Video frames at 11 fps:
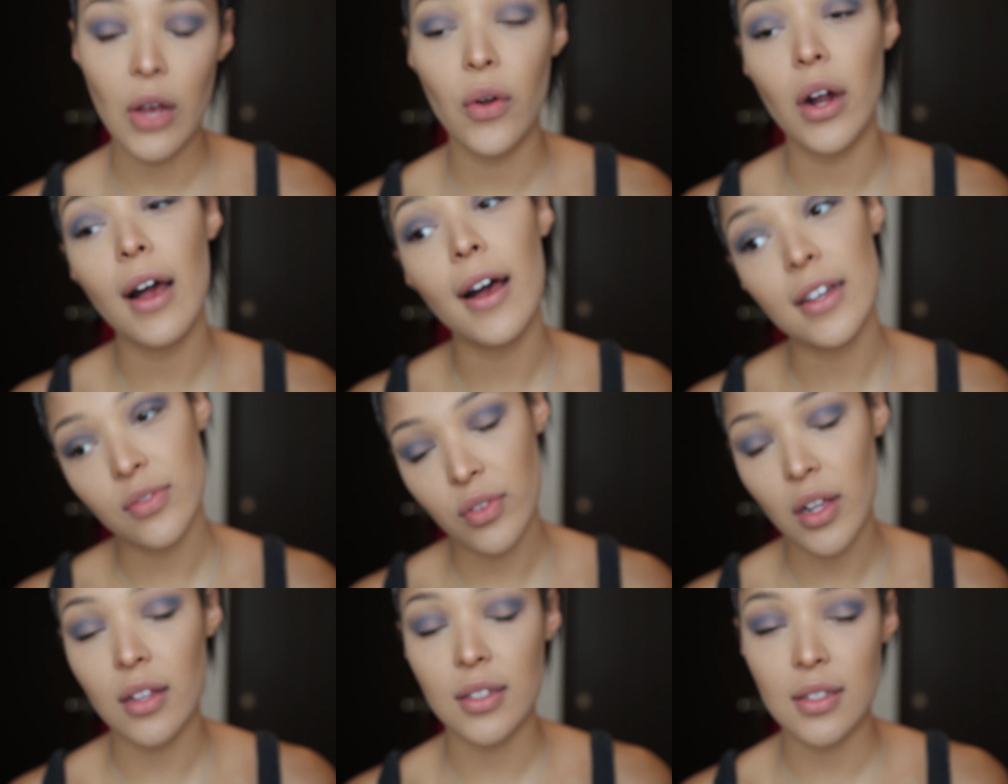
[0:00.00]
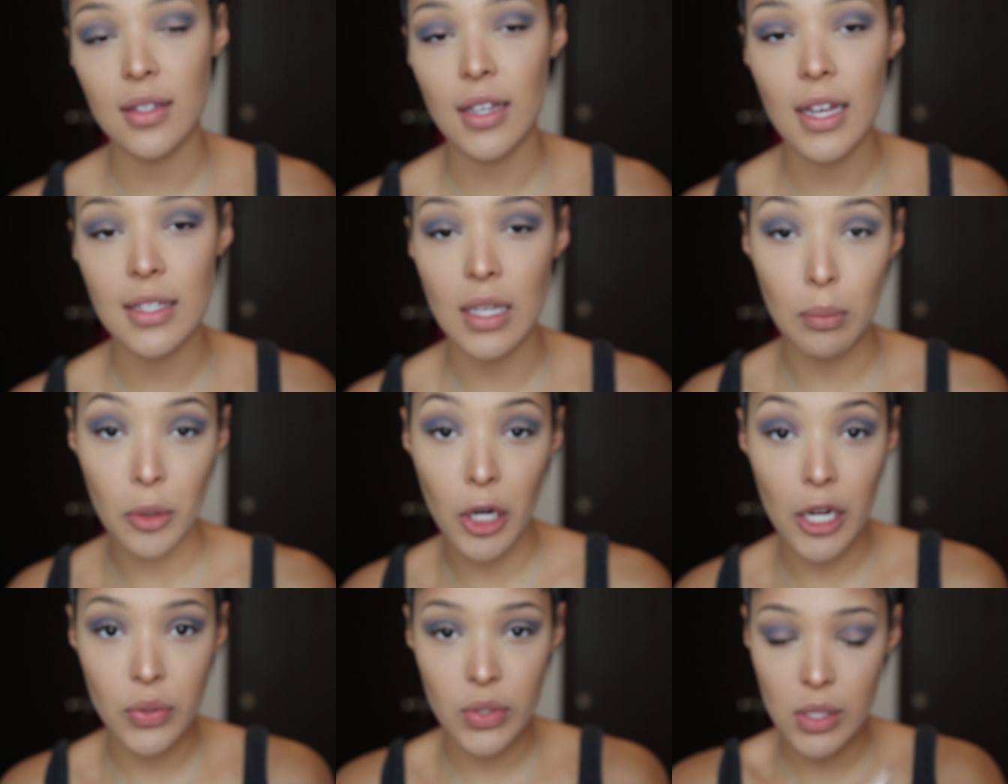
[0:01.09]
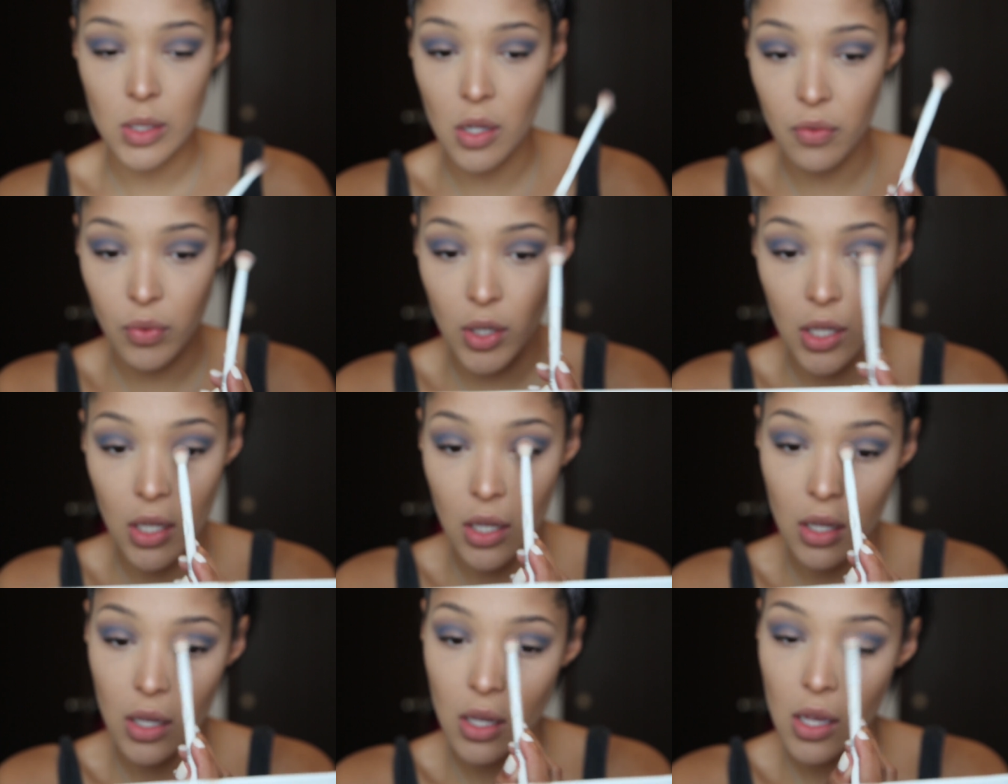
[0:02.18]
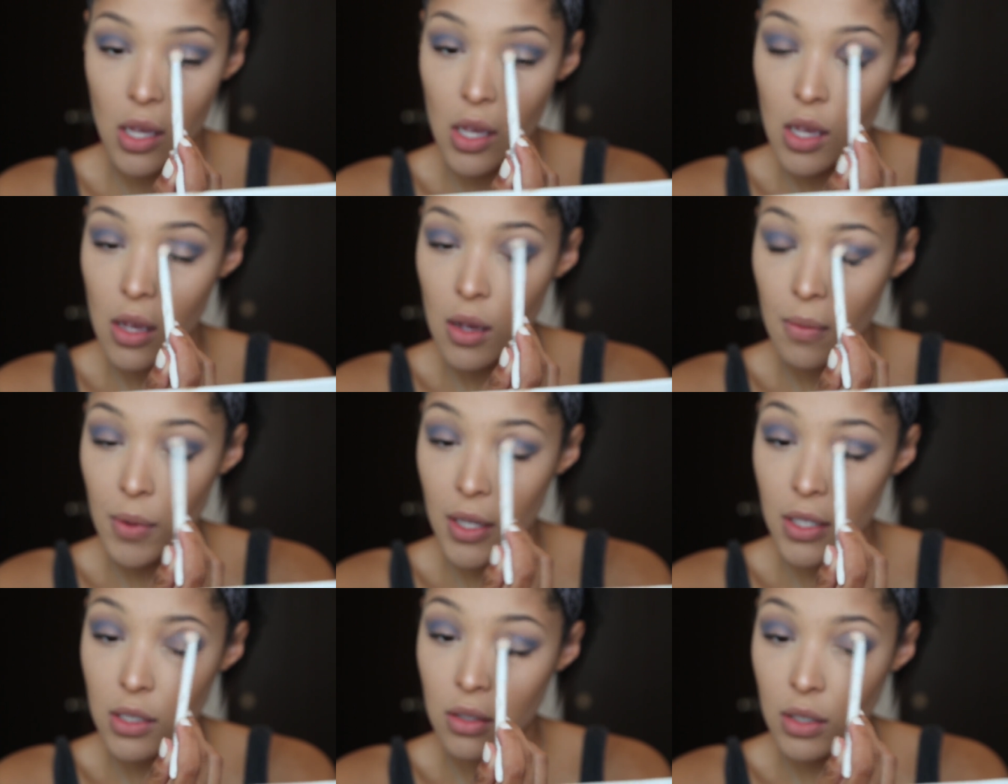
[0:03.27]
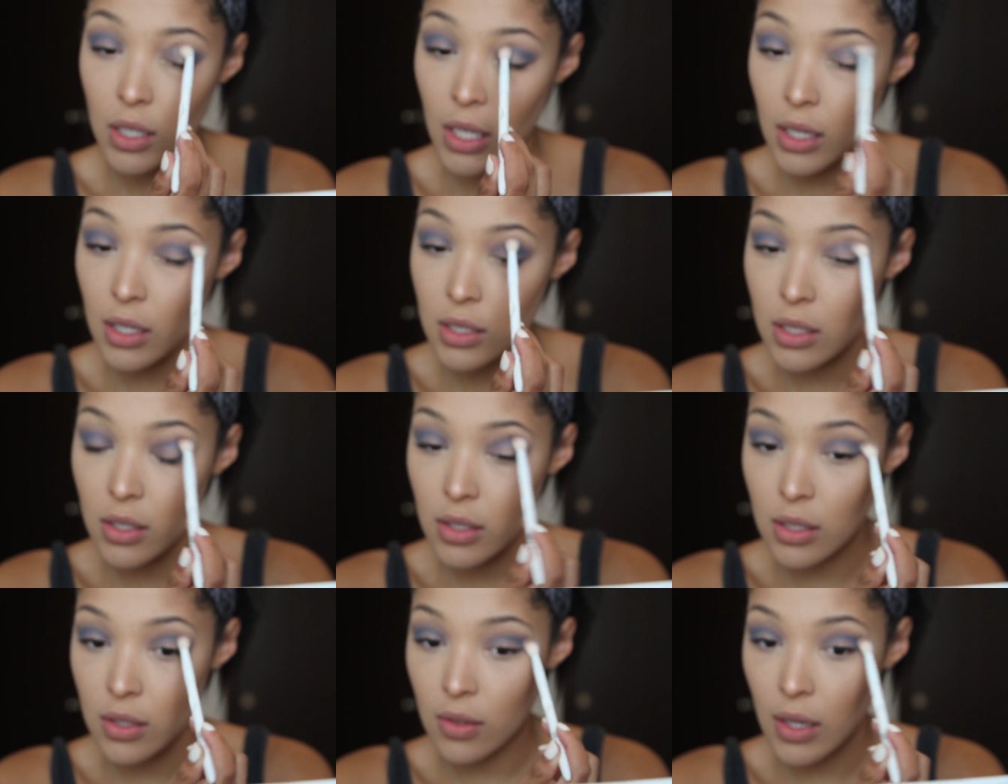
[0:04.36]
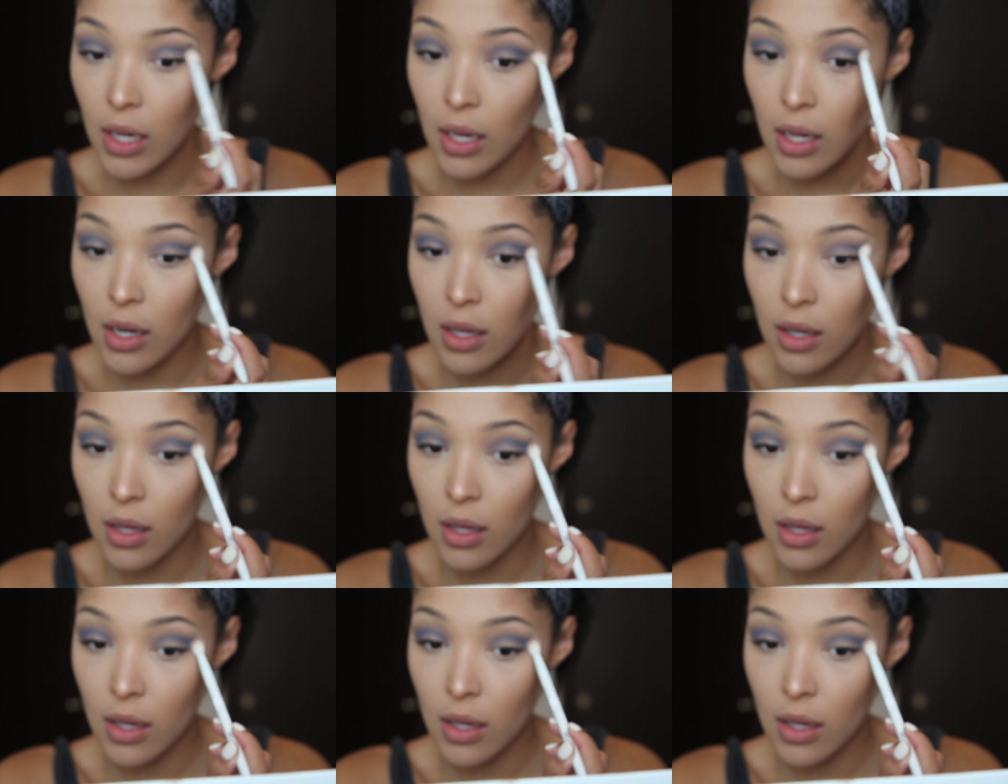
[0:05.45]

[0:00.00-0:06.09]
or as flawlessly as like browns and stuff would, but get it as close as you can.